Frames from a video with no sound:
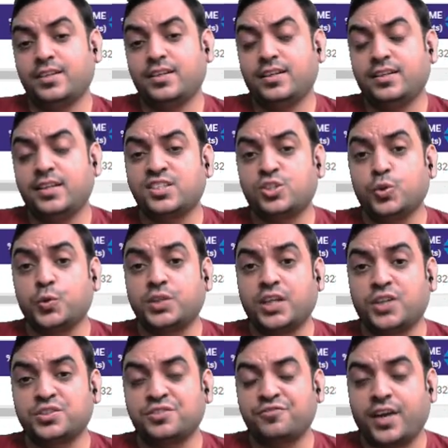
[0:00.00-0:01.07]
this
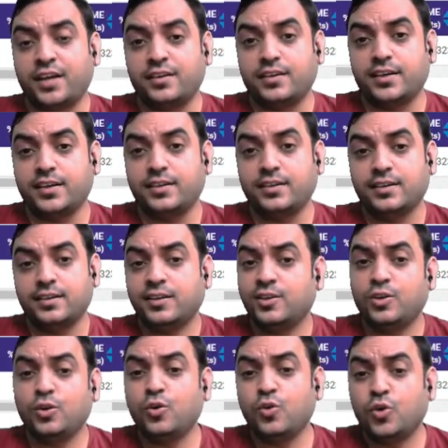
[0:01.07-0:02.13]
2500?
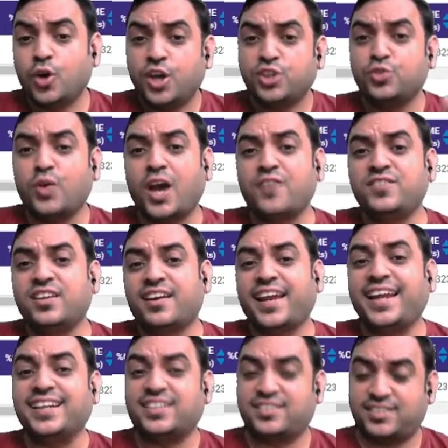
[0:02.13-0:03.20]
No, you have the
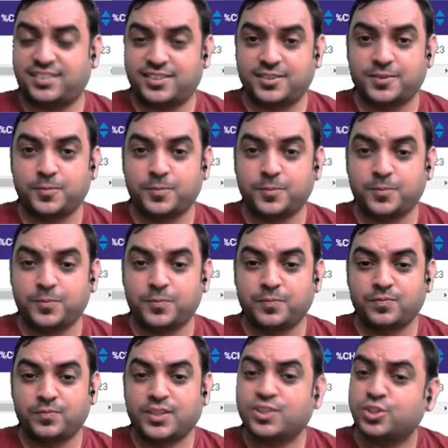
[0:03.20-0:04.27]
rights.
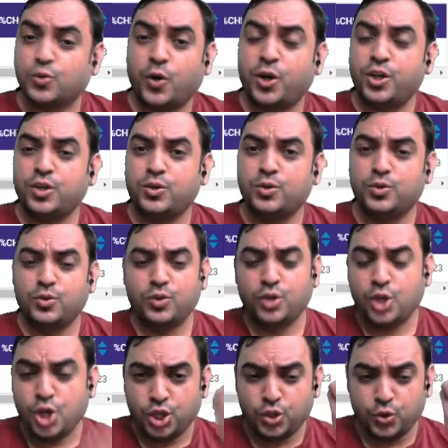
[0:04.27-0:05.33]
So what do?
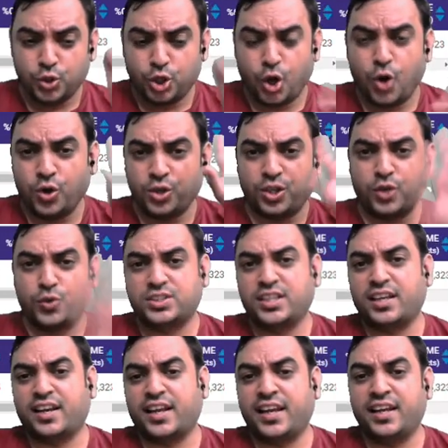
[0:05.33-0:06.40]
You don't use the
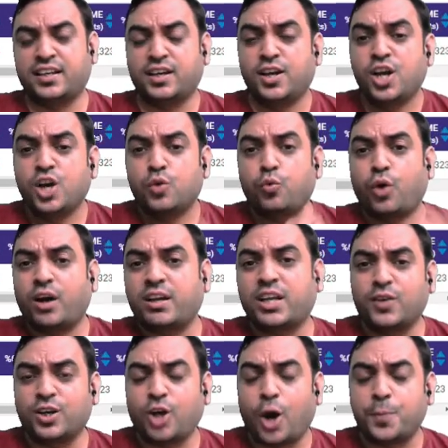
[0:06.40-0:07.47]
right.
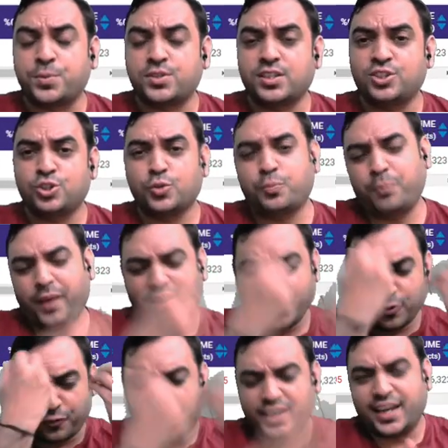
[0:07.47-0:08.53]
Whatever options you paid, you
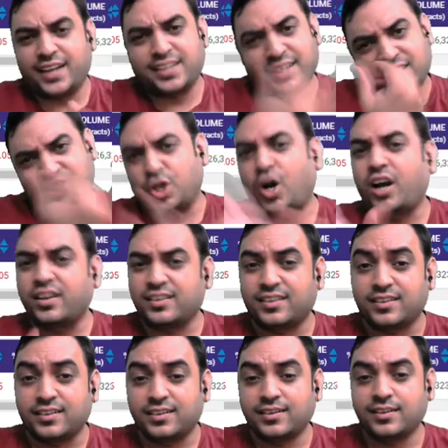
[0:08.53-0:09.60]
forget, that is gone.
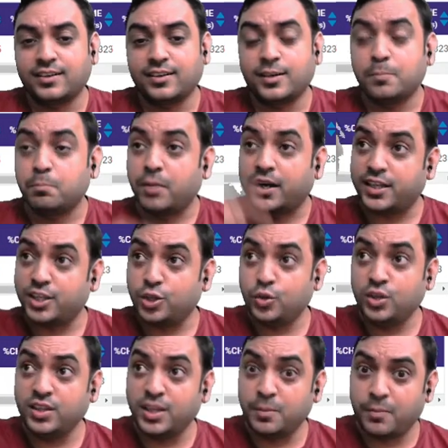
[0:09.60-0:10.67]
But
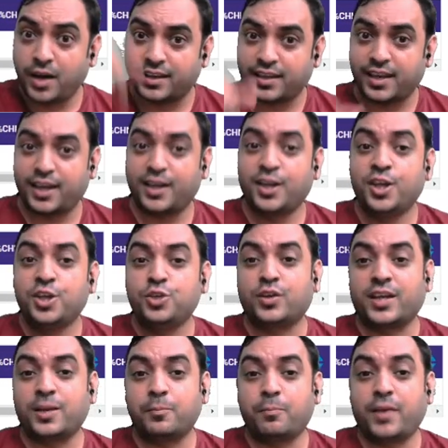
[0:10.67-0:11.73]
in the market, you
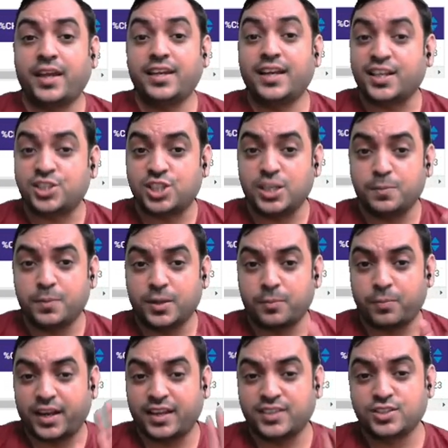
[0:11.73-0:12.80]
can buy at a cheaper
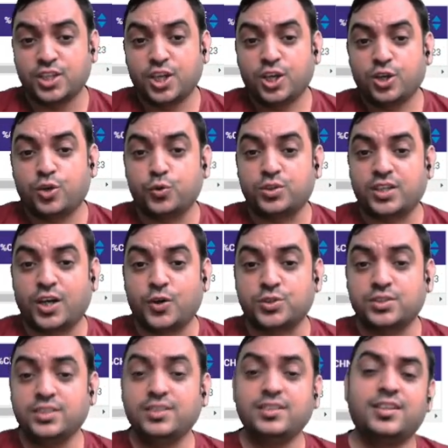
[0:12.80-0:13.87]
price,
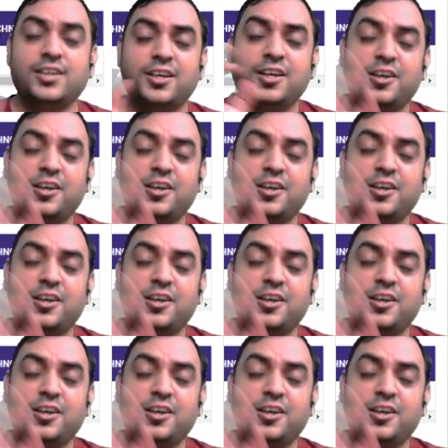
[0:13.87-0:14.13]
2500.